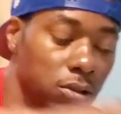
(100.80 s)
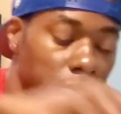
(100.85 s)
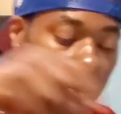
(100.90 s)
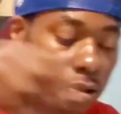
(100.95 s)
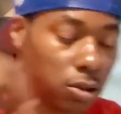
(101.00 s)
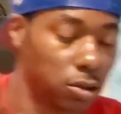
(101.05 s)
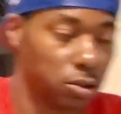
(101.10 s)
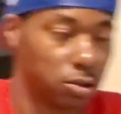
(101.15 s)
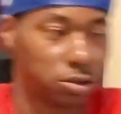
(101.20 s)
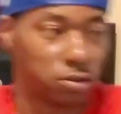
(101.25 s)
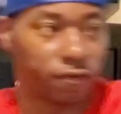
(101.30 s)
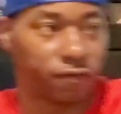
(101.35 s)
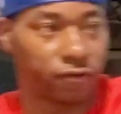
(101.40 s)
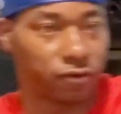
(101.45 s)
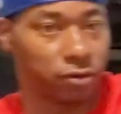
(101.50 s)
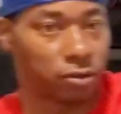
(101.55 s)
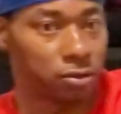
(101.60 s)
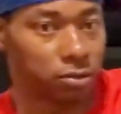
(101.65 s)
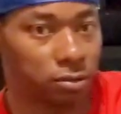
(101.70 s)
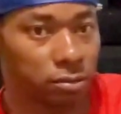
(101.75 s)
So this is the
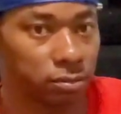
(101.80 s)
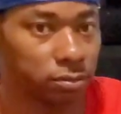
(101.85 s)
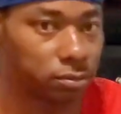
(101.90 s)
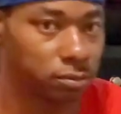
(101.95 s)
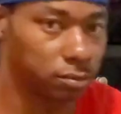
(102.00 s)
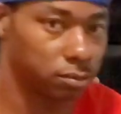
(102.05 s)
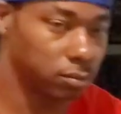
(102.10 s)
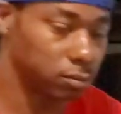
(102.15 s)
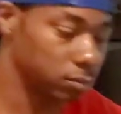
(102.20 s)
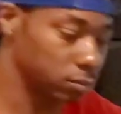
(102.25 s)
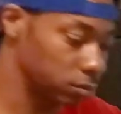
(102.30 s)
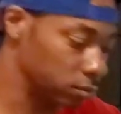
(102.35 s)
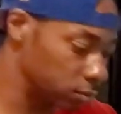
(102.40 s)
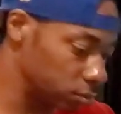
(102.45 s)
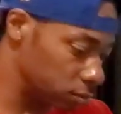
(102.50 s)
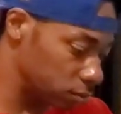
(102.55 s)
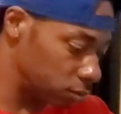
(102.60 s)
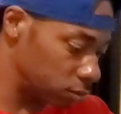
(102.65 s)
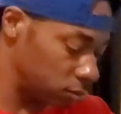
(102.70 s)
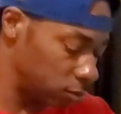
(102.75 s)
front.
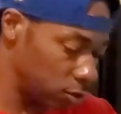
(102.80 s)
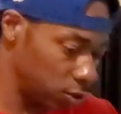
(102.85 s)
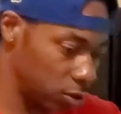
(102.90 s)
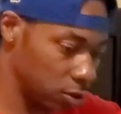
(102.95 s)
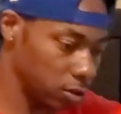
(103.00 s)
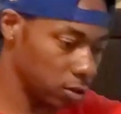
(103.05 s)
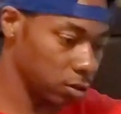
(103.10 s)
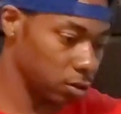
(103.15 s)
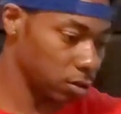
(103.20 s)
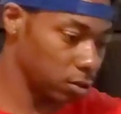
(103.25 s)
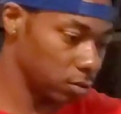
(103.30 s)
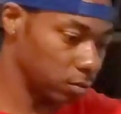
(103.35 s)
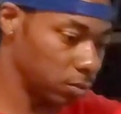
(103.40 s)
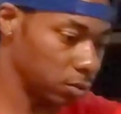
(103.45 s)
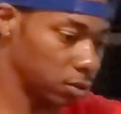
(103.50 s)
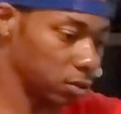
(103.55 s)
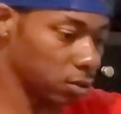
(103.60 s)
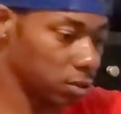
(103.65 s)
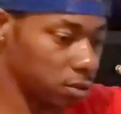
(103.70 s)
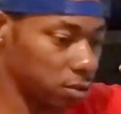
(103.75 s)
Let me
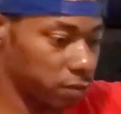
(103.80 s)
get